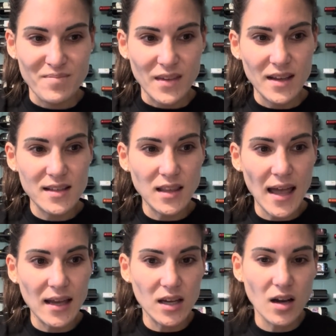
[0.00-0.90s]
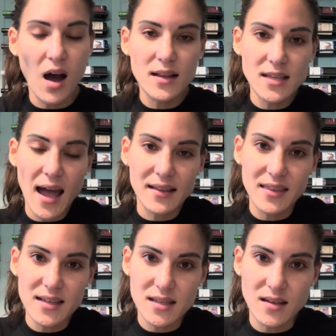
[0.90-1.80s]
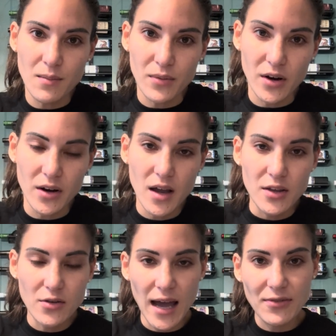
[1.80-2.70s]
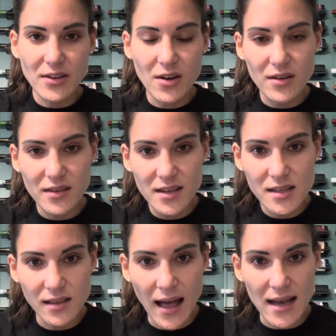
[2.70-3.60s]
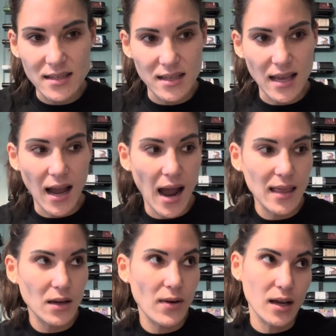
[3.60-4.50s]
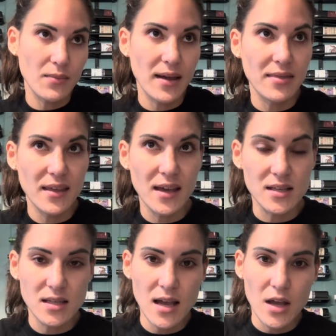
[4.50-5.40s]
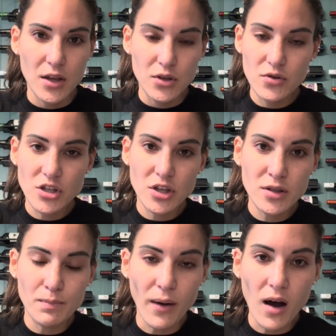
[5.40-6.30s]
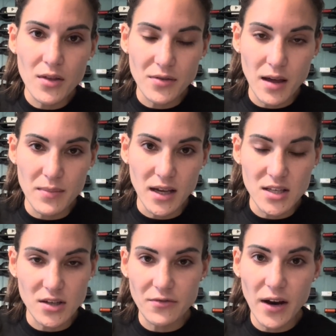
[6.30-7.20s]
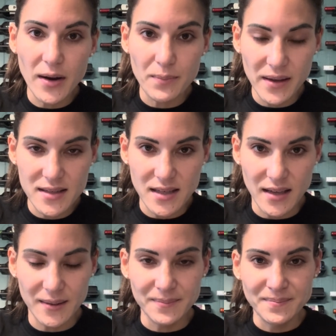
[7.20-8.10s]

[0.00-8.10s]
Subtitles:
is like, contact this number. You have to go to these classes. I highly recommend this. You shouldn't bother them because they're very busy.